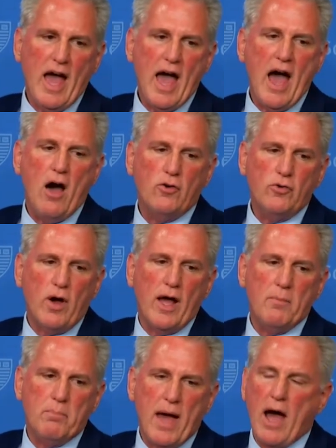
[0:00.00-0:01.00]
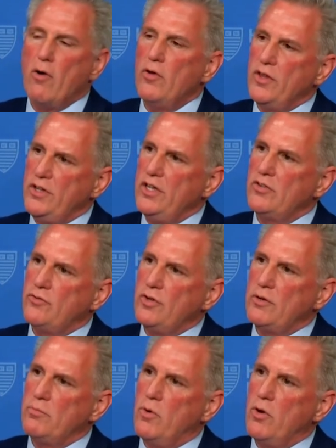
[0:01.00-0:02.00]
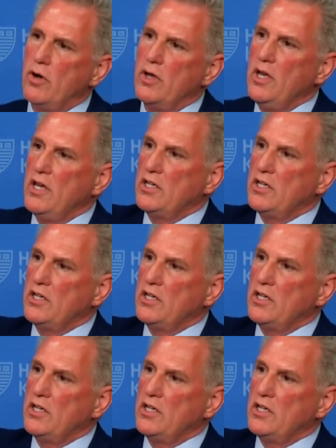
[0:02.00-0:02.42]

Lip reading: How do I empower the district more?